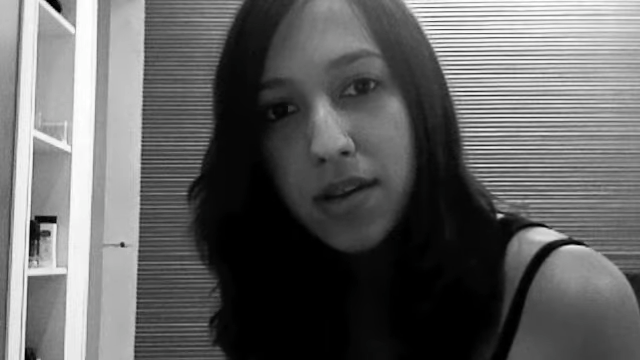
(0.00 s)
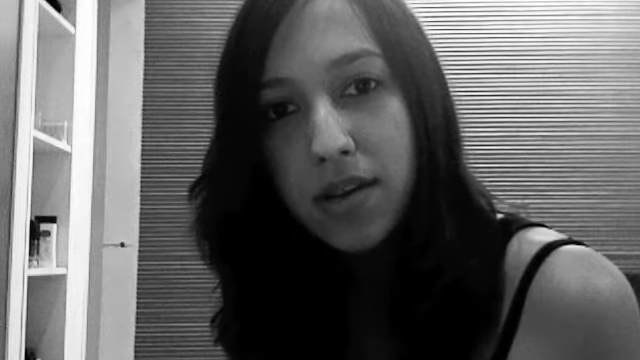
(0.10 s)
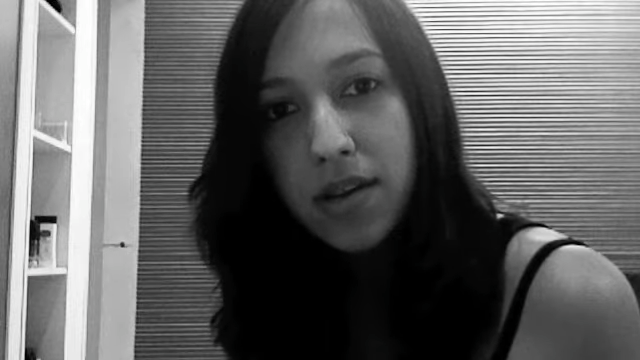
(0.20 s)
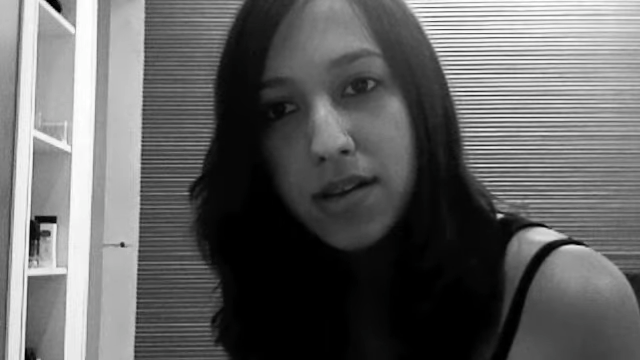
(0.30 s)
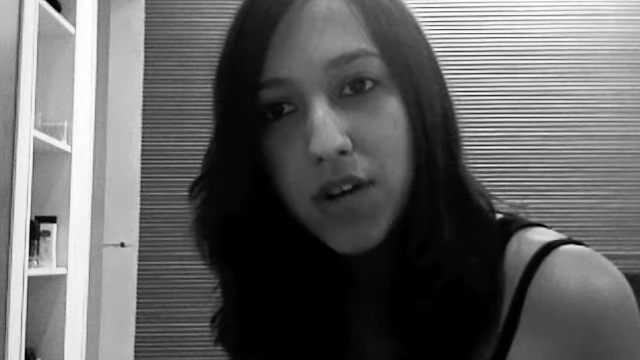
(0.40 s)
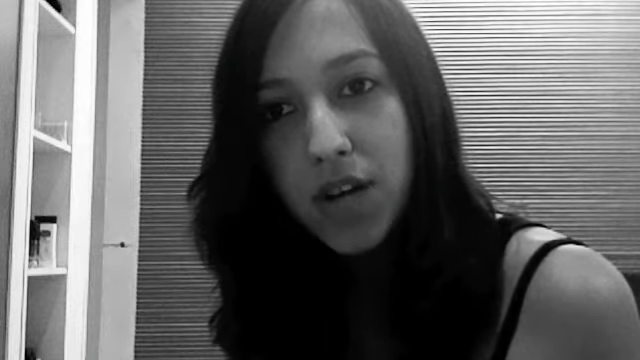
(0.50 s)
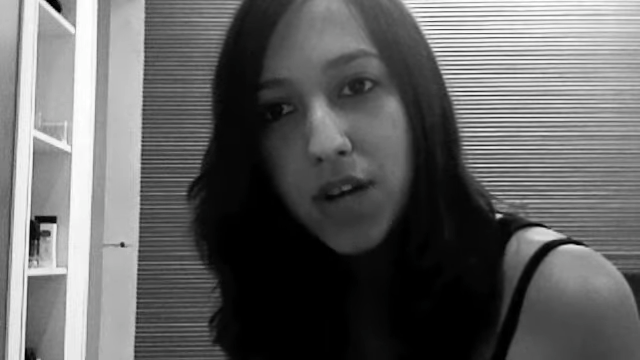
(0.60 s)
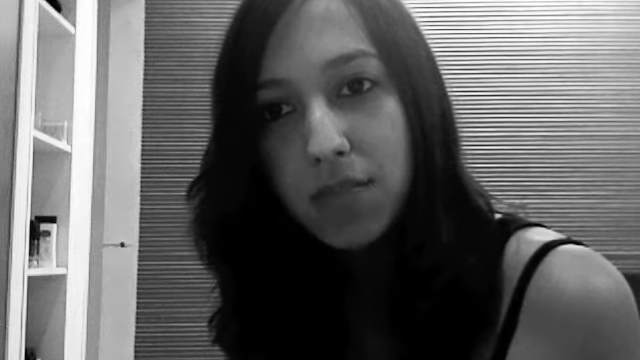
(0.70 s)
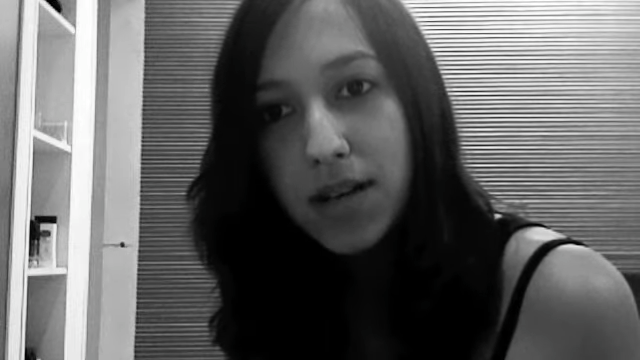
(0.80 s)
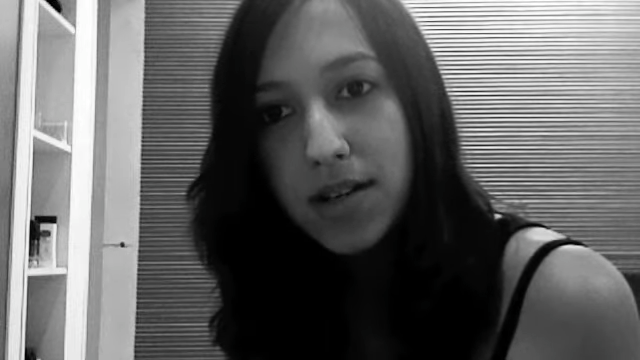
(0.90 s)
think he's a child
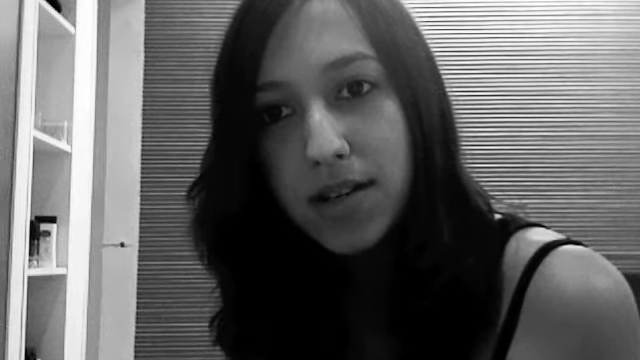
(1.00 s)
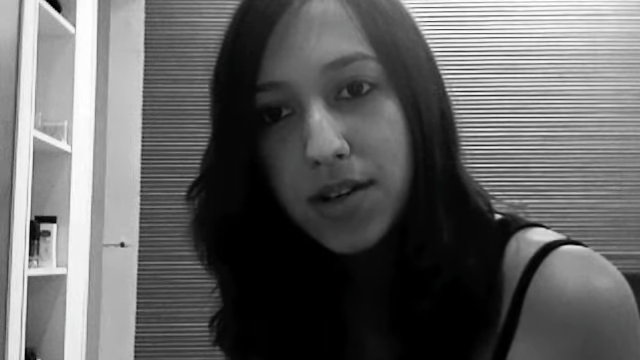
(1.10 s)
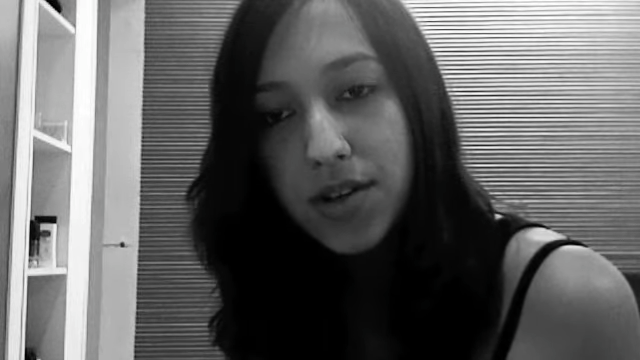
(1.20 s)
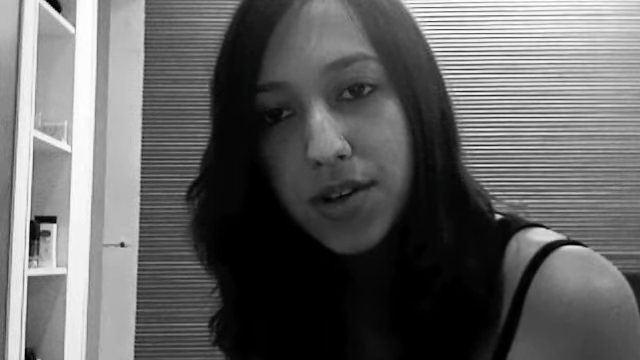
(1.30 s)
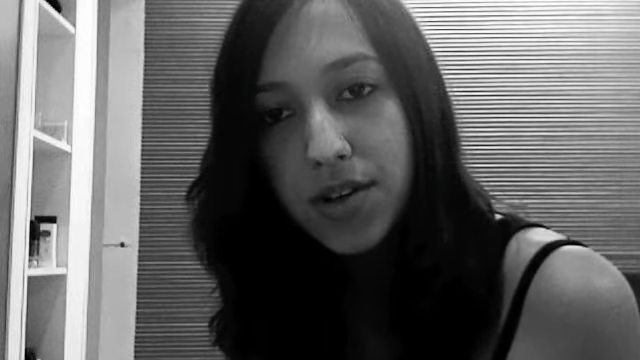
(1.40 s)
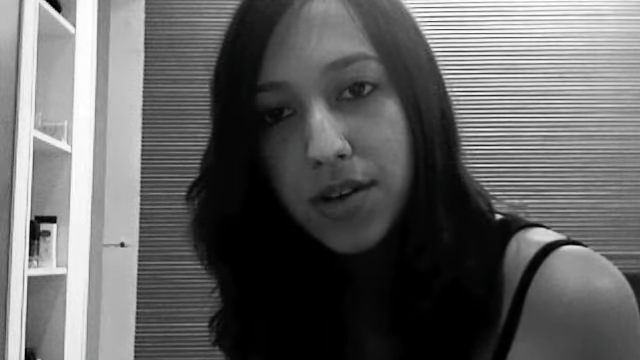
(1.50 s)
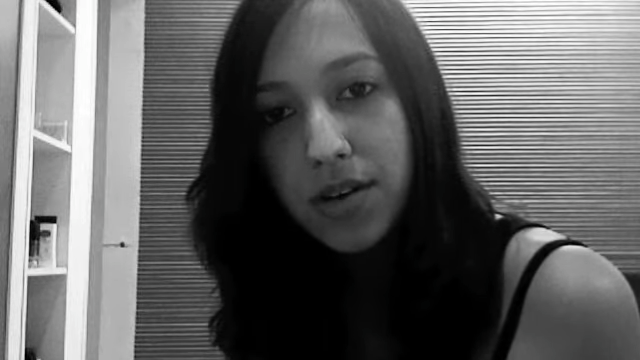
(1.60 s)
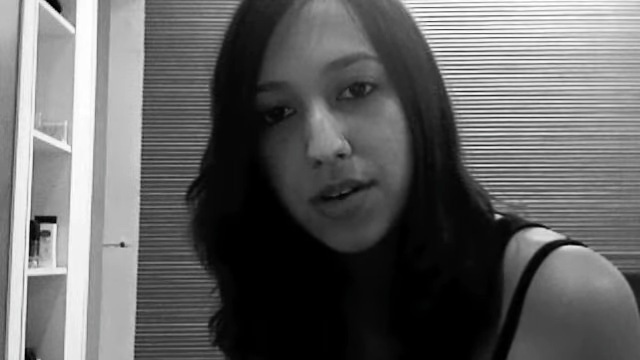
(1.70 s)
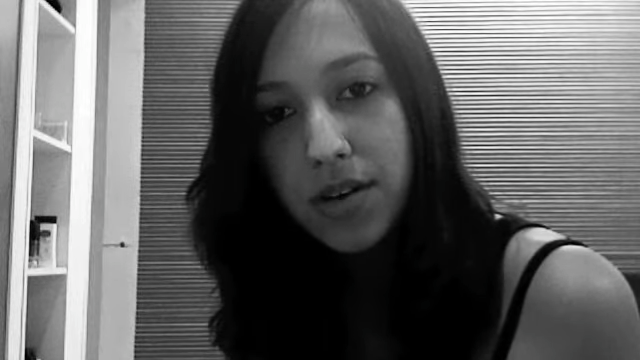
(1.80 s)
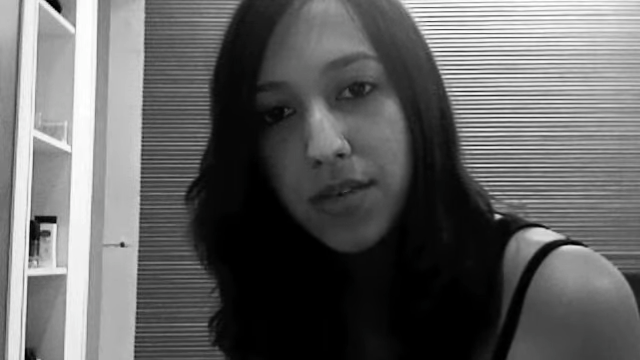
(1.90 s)
molester or
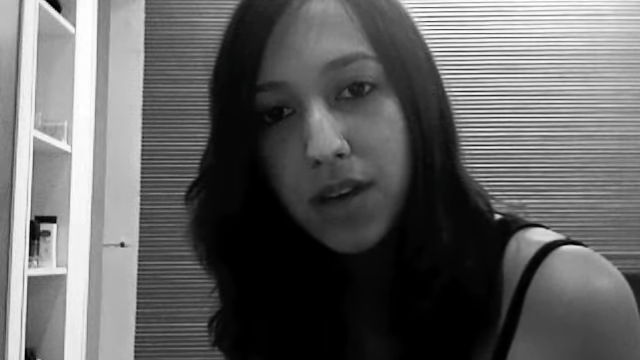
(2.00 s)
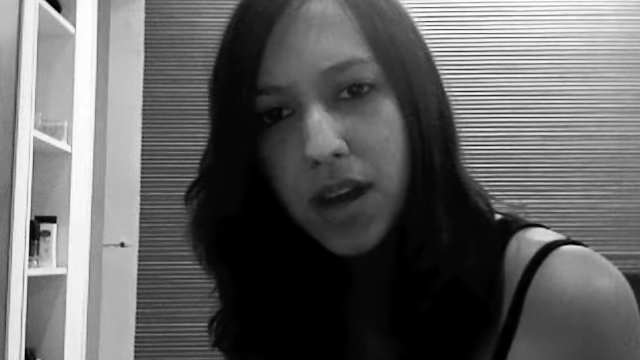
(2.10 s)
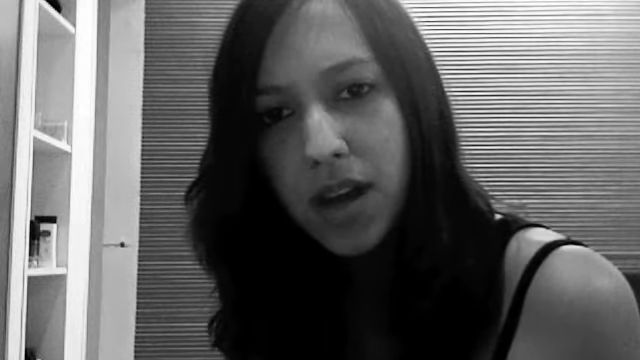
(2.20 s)
everything. And